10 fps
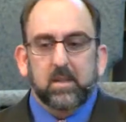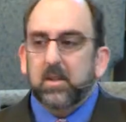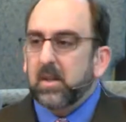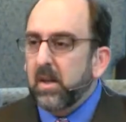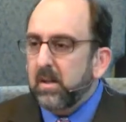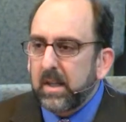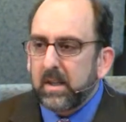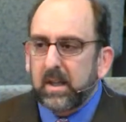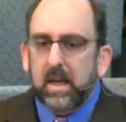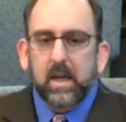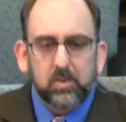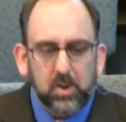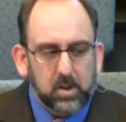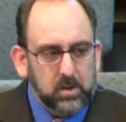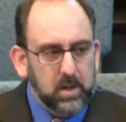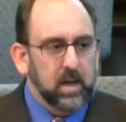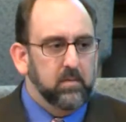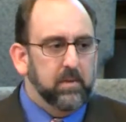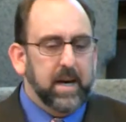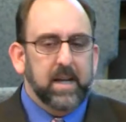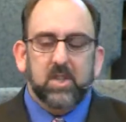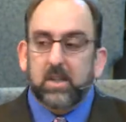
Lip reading: Clearly the king took their advice.